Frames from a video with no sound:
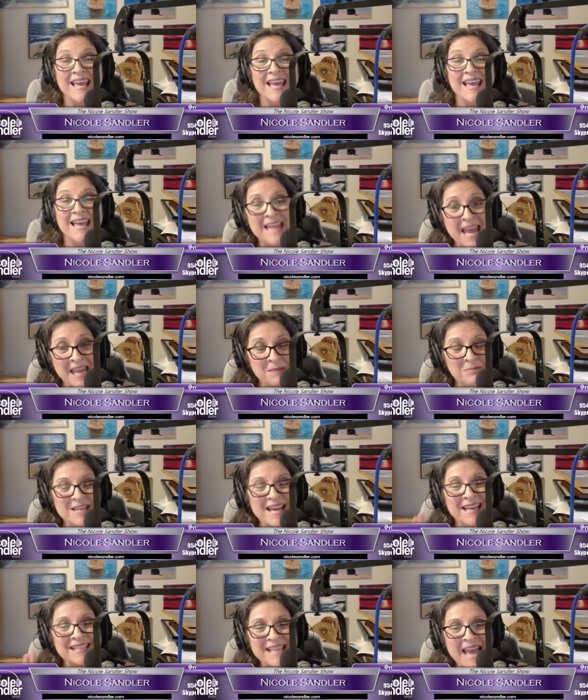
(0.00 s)
He
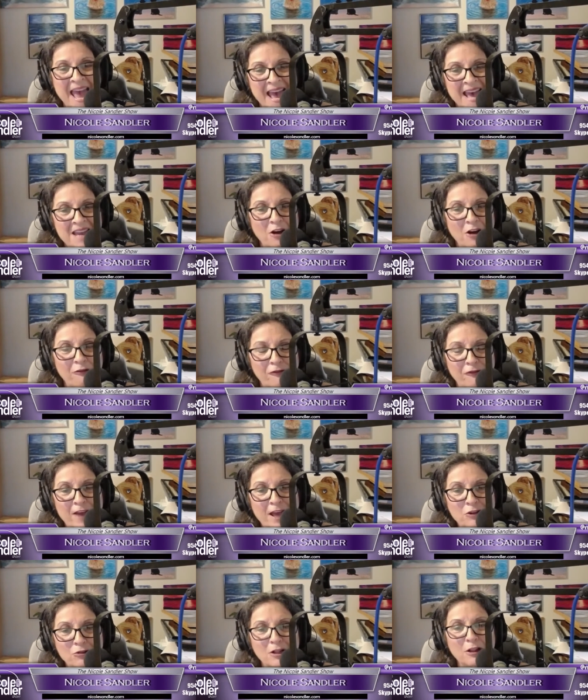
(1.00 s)
named as head of
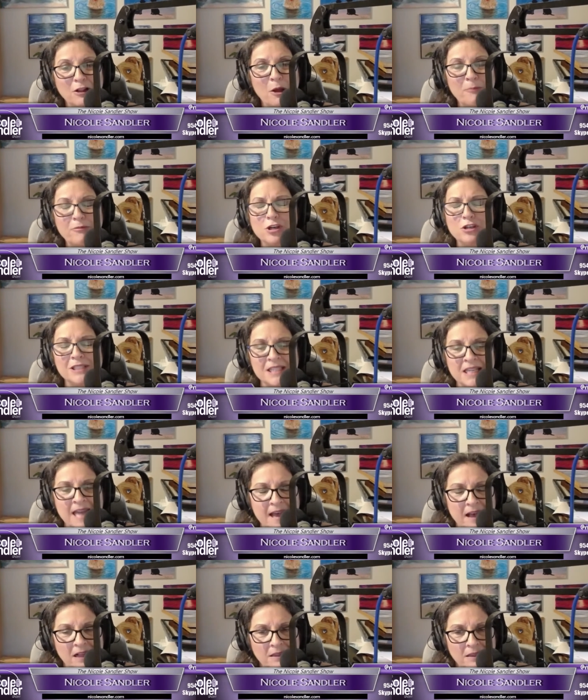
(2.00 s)
federal
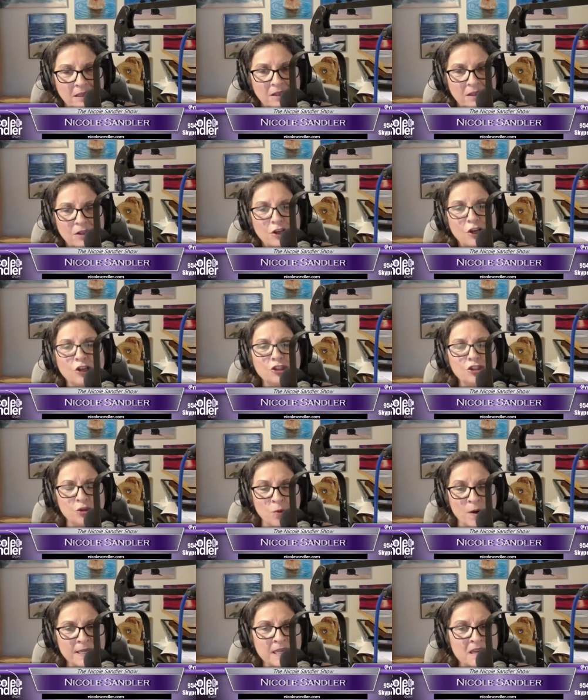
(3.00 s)
personnel a
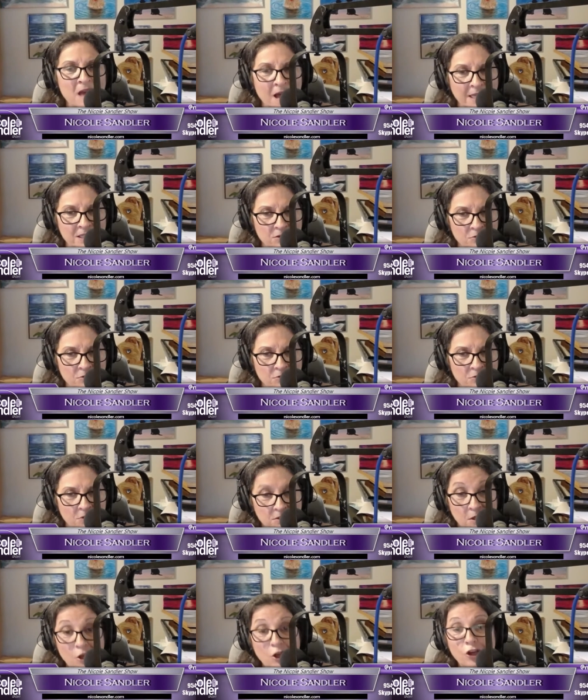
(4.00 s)
29 year
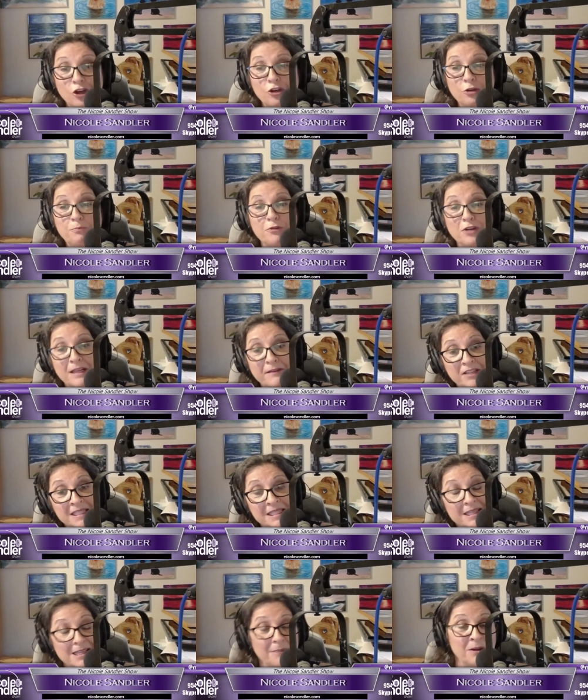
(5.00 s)
old who'd
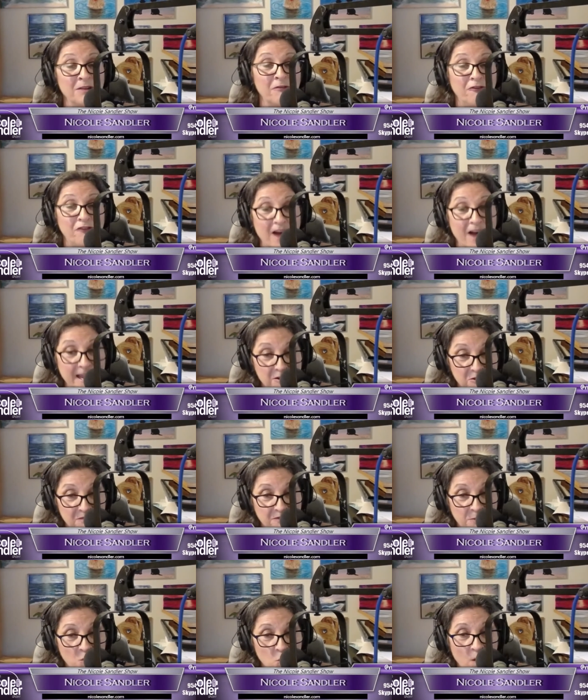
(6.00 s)
previously been fired
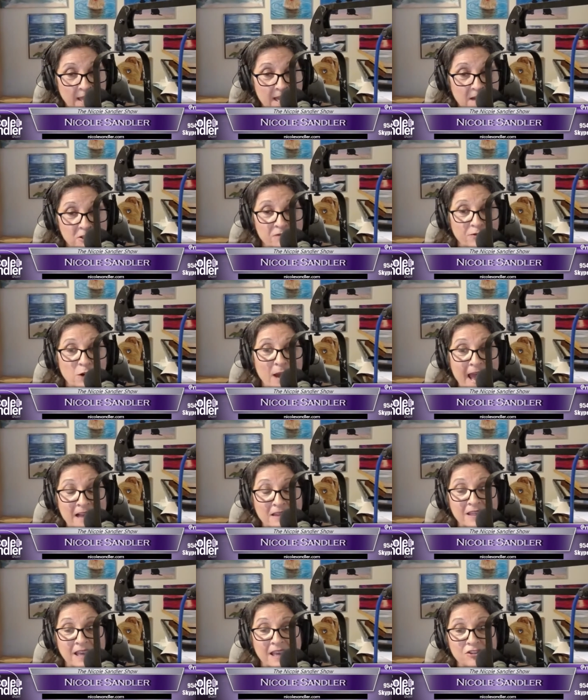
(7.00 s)
from the White House for
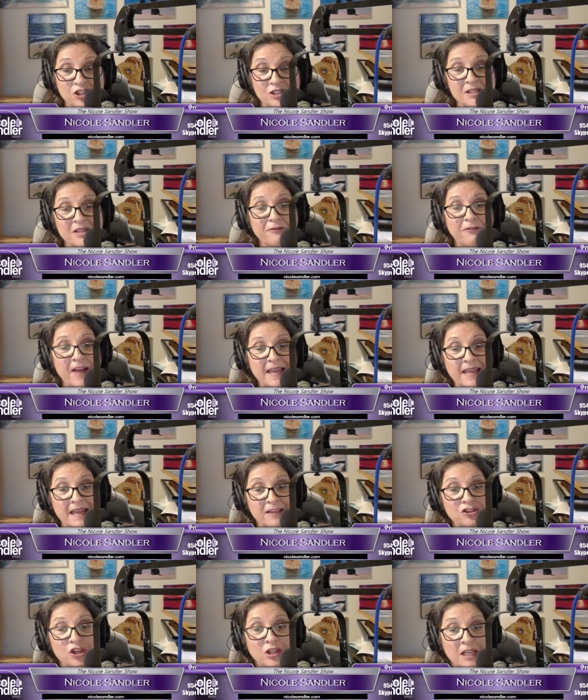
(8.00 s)
allegations of
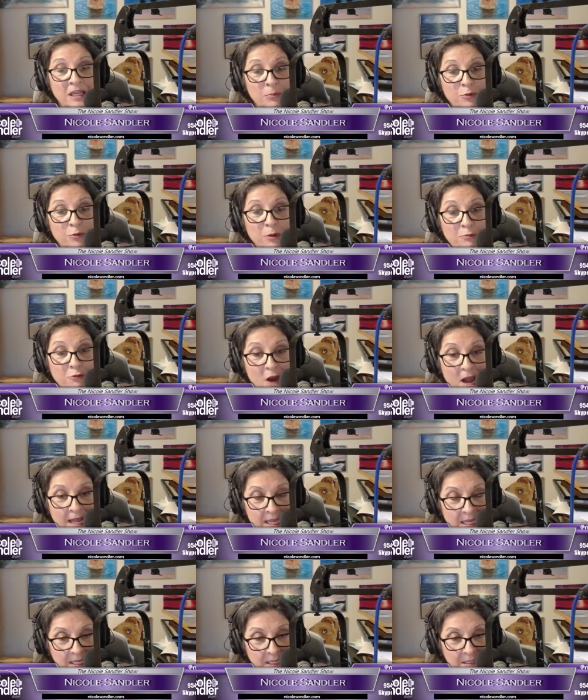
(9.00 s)
financial
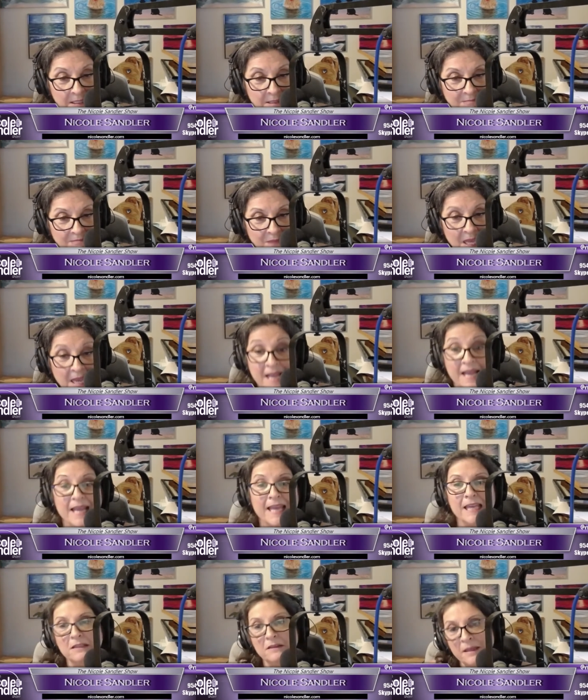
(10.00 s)
improprieties.
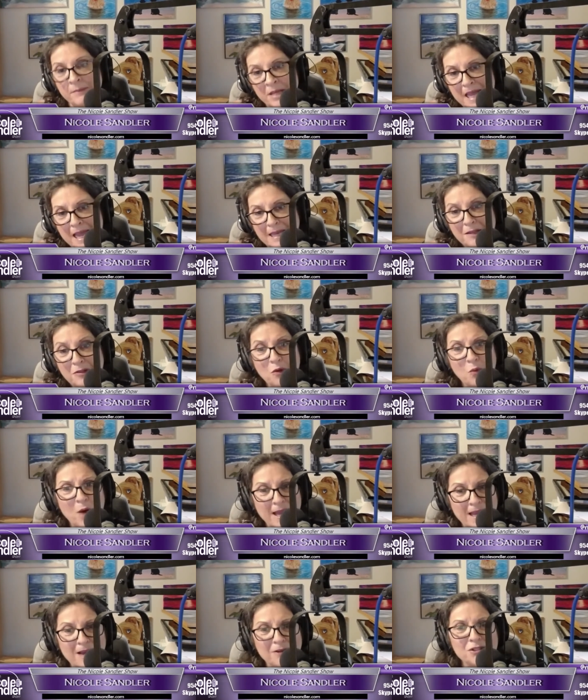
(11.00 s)
He eliminated the
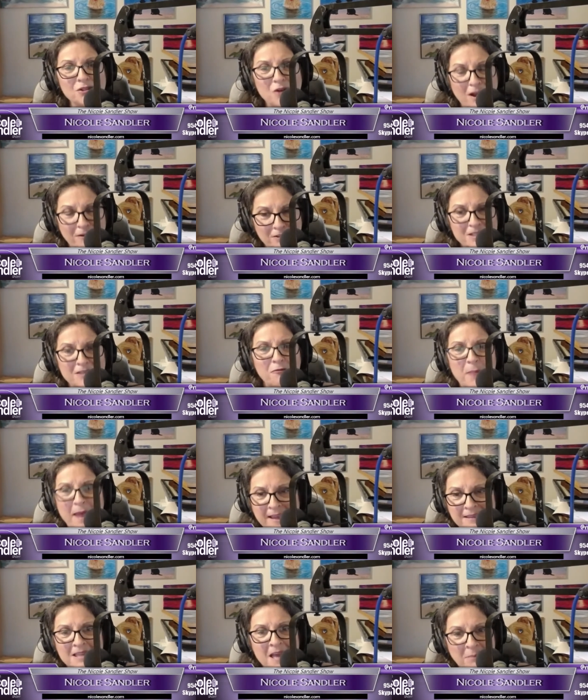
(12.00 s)
White House Office of
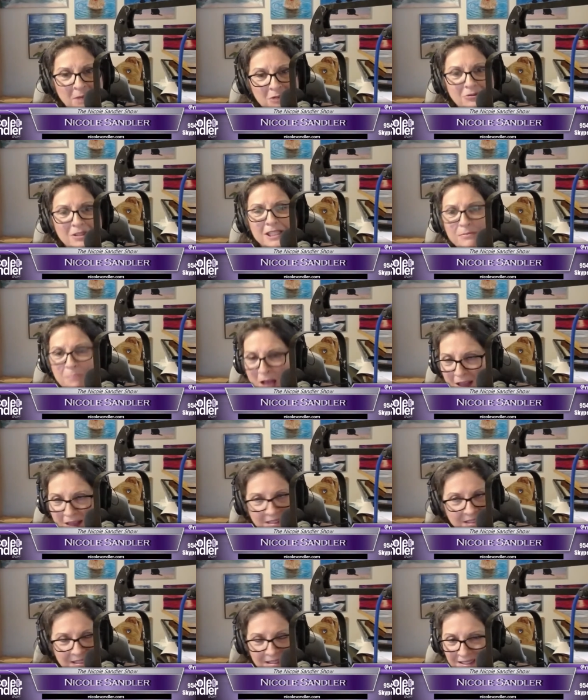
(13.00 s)
Pandemic
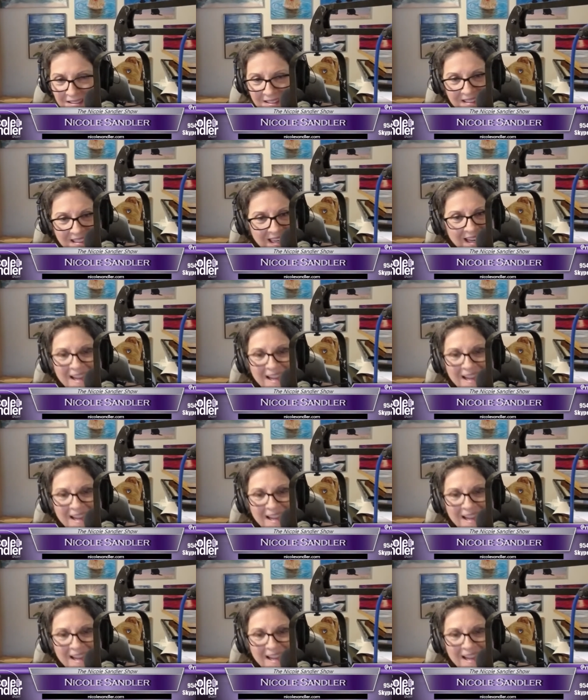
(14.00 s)
Response.